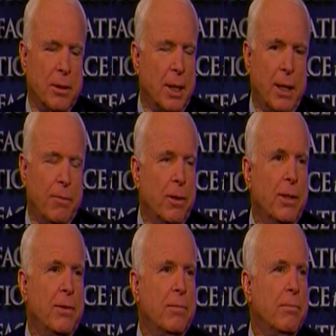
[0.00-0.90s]
I
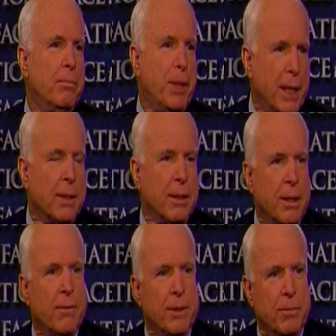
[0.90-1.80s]
would bet that
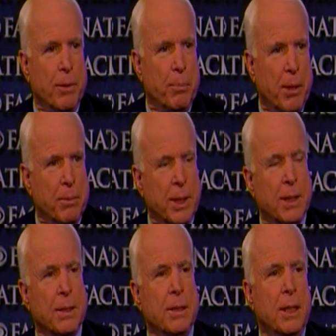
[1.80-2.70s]
every
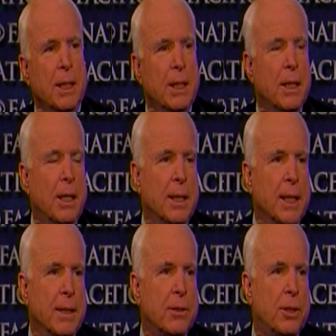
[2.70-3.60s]
Republican on
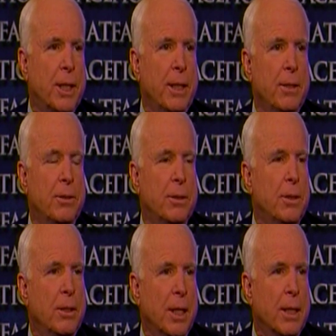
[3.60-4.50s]
that stage
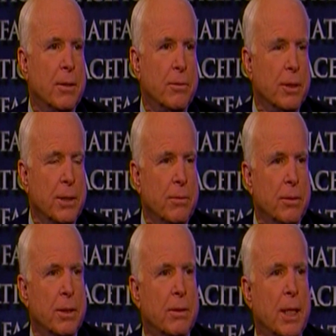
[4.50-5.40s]
did not agree
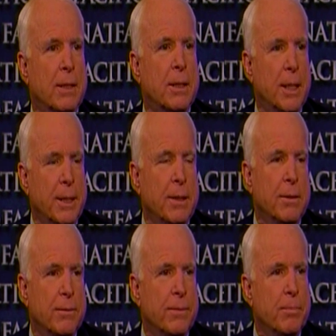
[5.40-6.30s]
with that kind
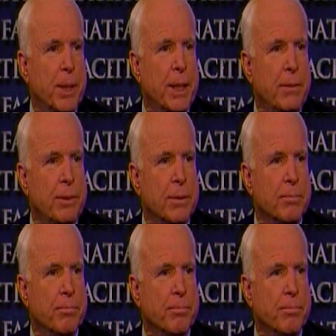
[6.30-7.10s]
of behavior.